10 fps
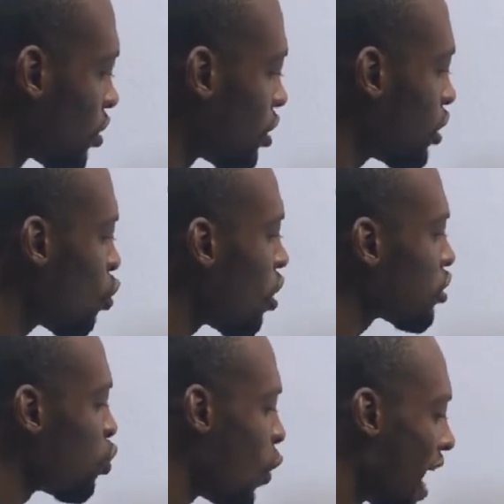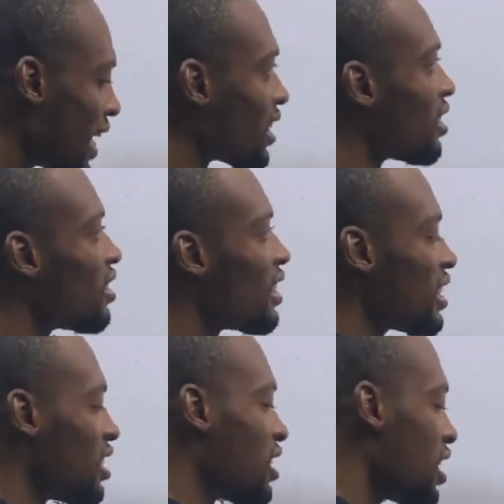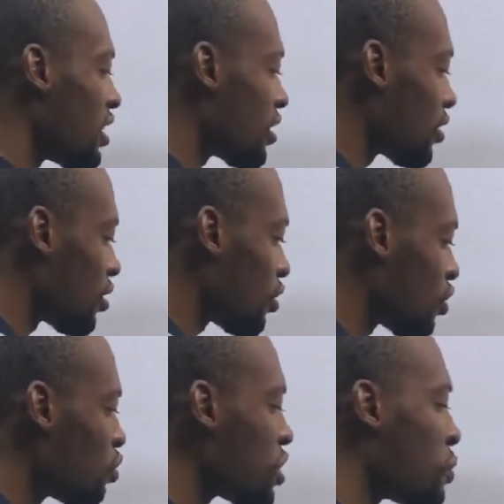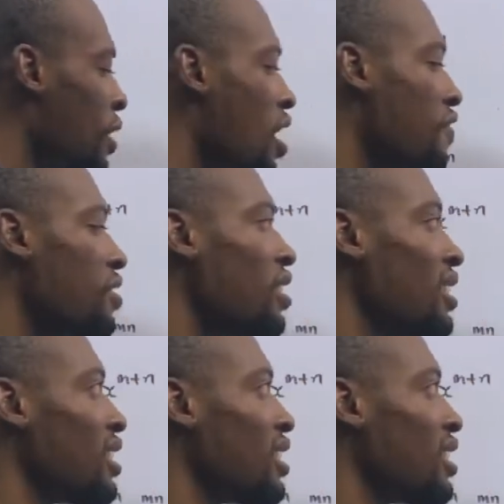is equals y, that is 8. 2 raised to the power of 3